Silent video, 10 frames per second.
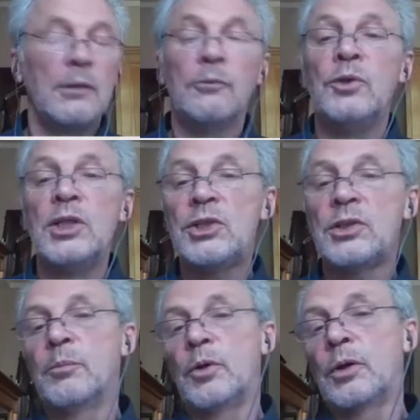
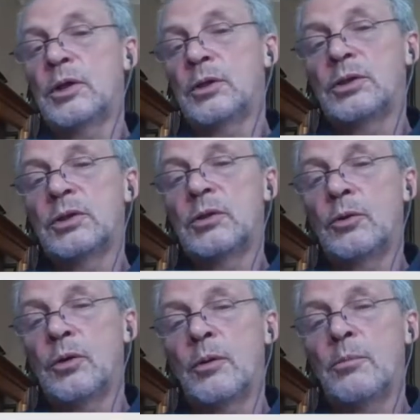niche market
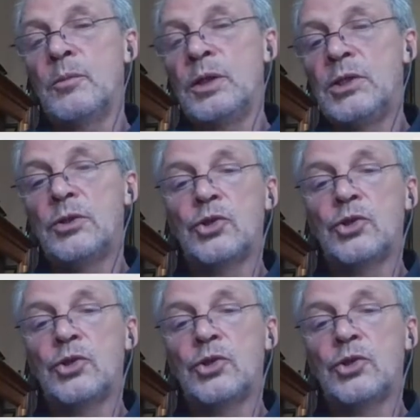or a niche